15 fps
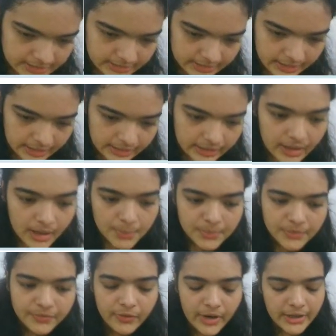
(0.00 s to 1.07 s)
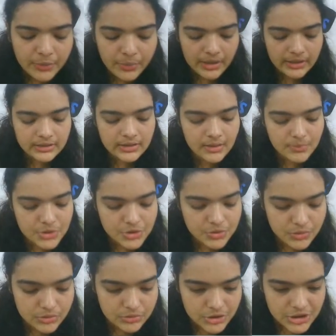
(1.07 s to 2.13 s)
again, before I do anything, I'm just
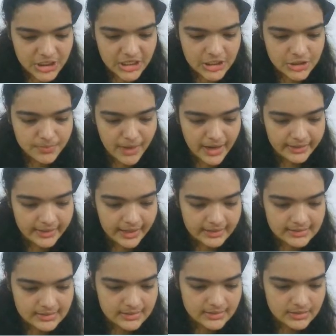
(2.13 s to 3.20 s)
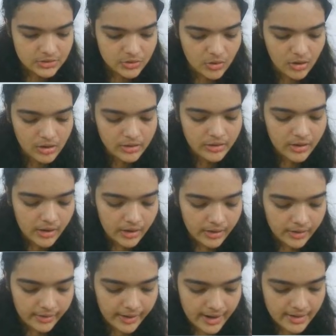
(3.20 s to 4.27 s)
going to change my text. This is called
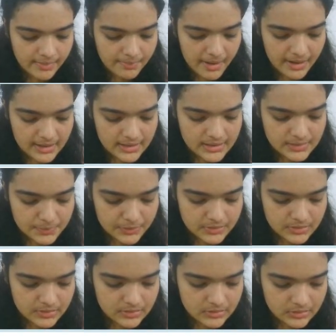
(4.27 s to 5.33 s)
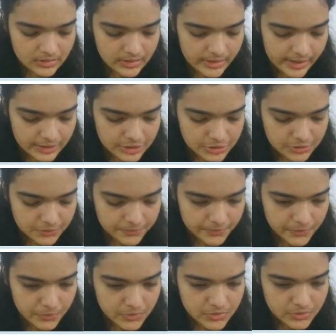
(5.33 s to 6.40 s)
red berries because it's a collection of
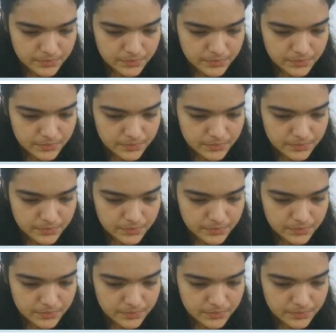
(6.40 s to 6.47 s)
those.